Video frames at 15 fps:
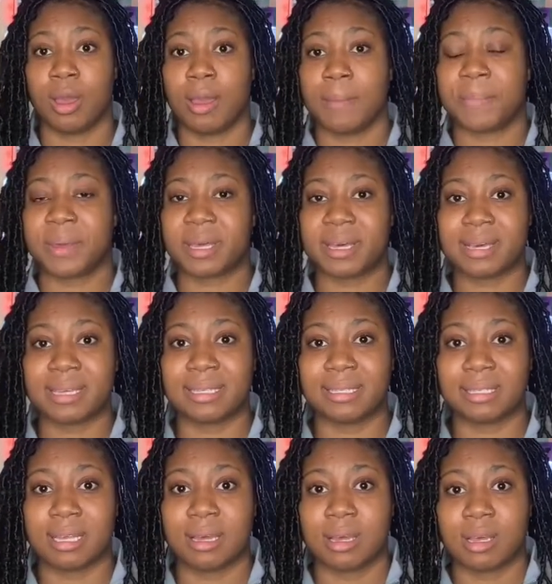because
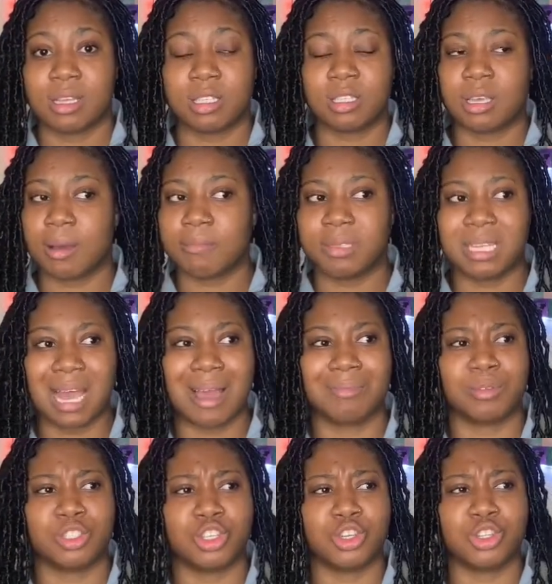
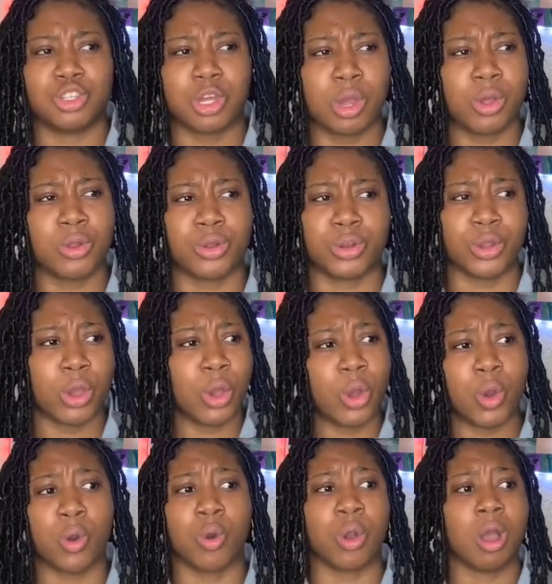sometimes you don't
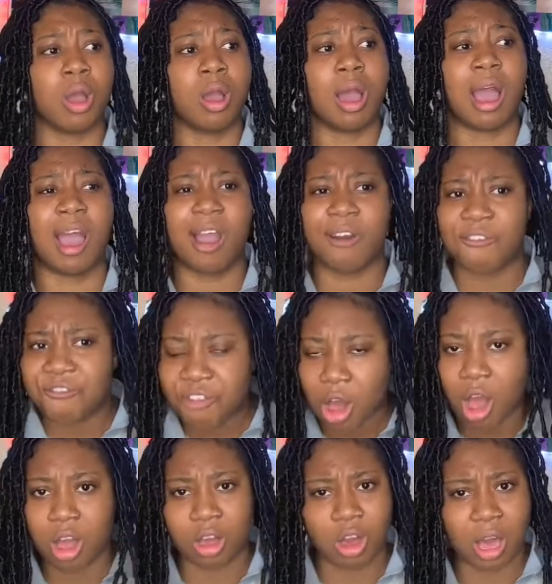know how
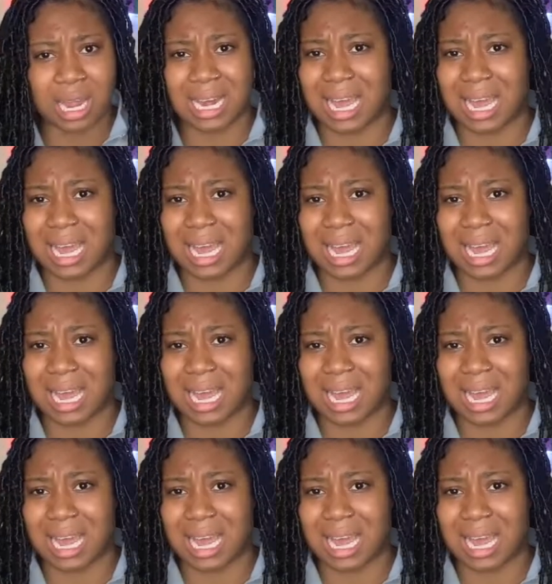far gone,